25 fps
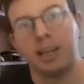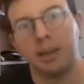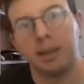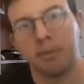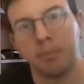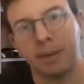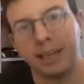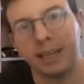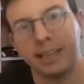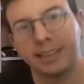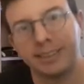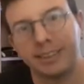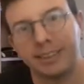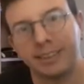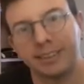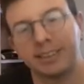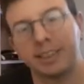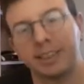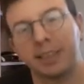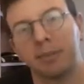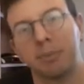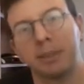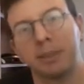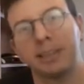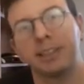Blessings
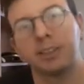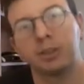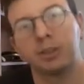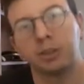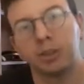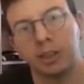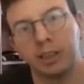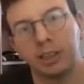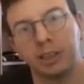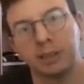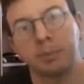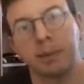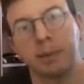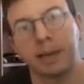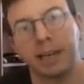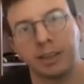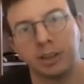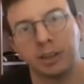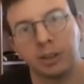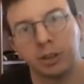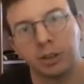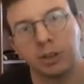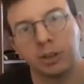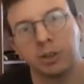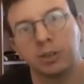and bendiciones para
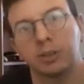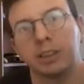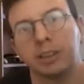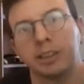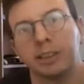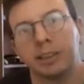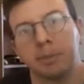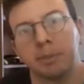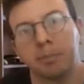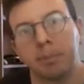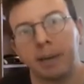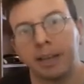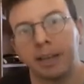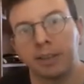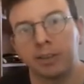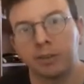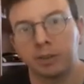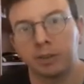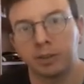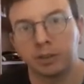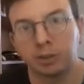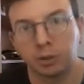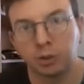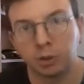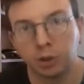todos in the path of
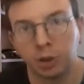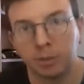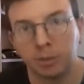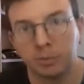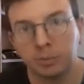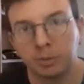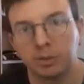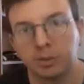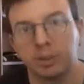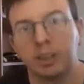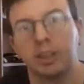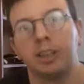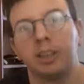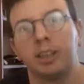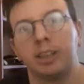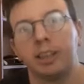the storms,